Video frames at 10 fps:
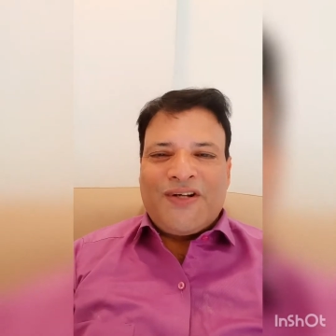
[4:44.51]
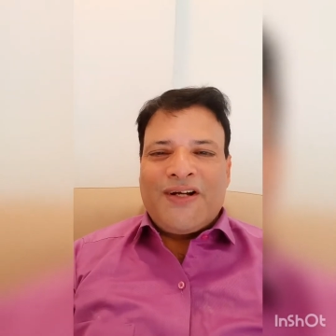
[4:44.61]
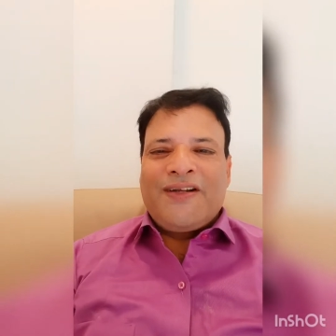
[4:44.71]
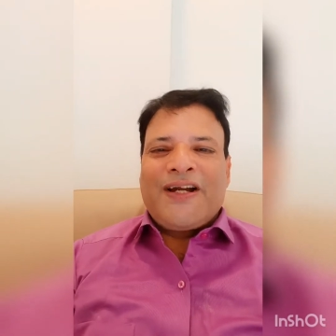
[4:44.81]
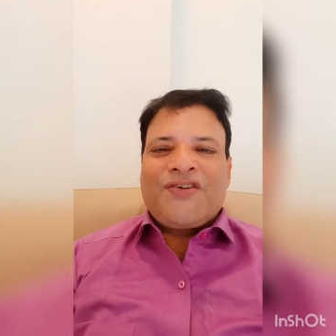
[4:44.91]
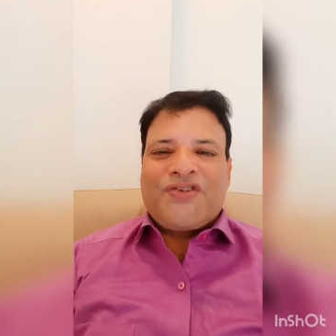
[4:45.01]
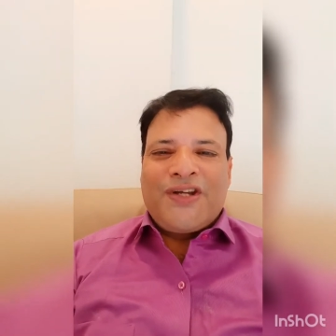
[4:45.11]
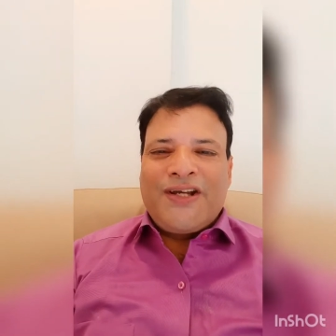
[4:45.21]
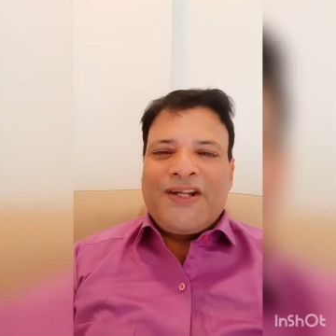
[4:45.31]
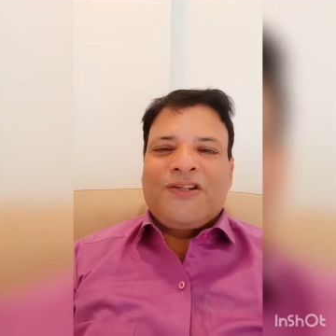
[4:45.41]
and that
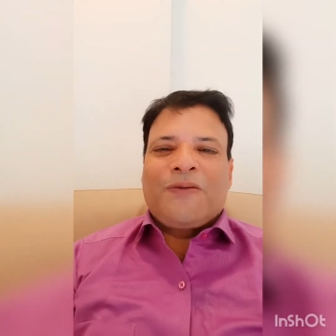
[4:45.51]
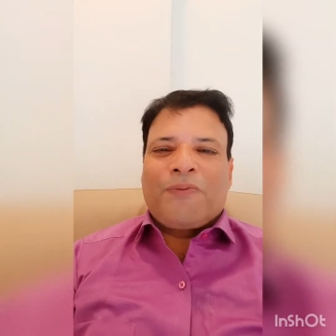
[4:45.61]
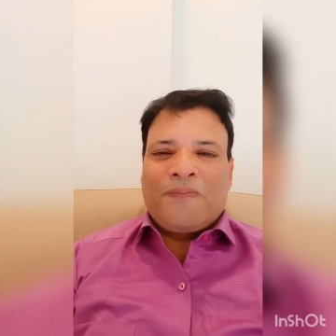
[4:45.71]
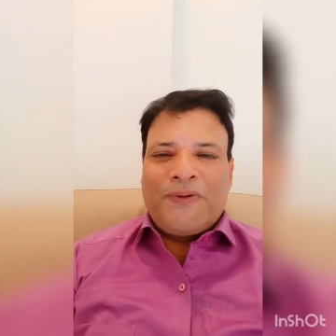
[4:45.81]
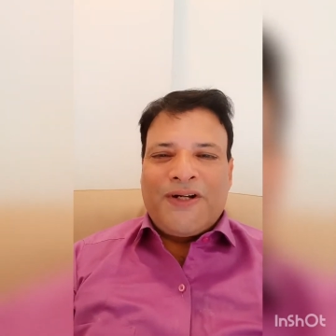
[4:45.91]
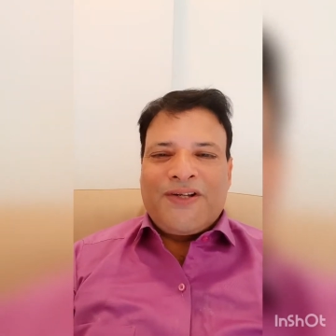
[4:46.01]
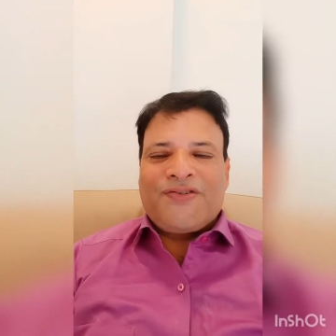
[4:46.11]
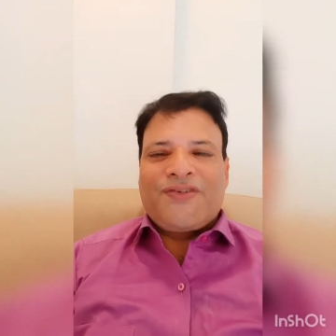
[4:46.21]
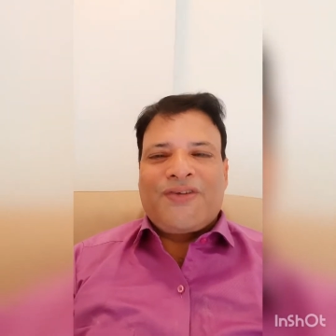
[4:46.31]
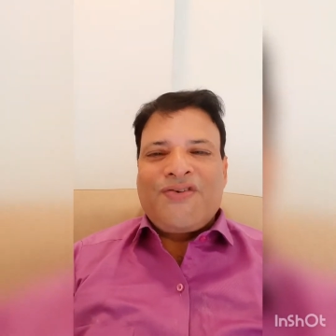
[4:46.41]
share in the profit is
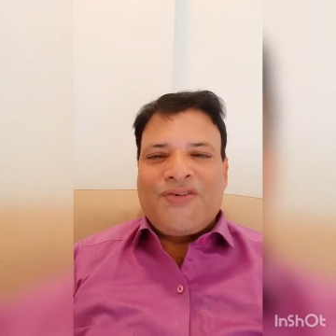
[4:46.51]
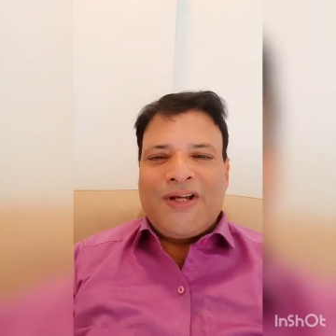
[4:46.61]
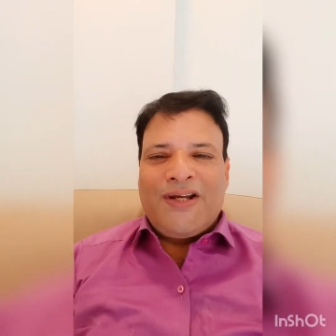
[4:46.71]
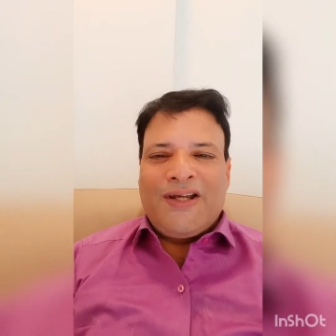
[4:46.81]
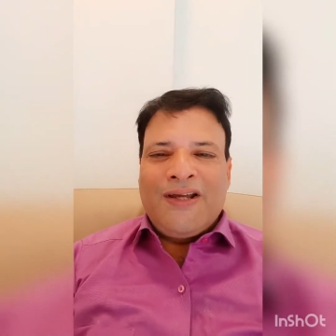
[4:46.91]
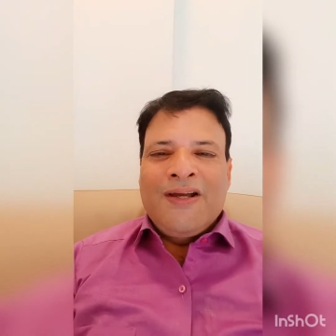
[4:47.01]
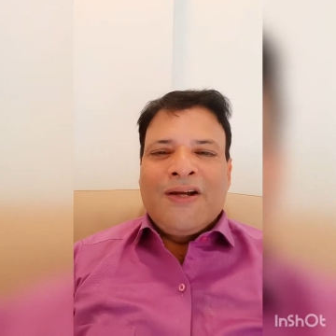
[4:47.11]
essentially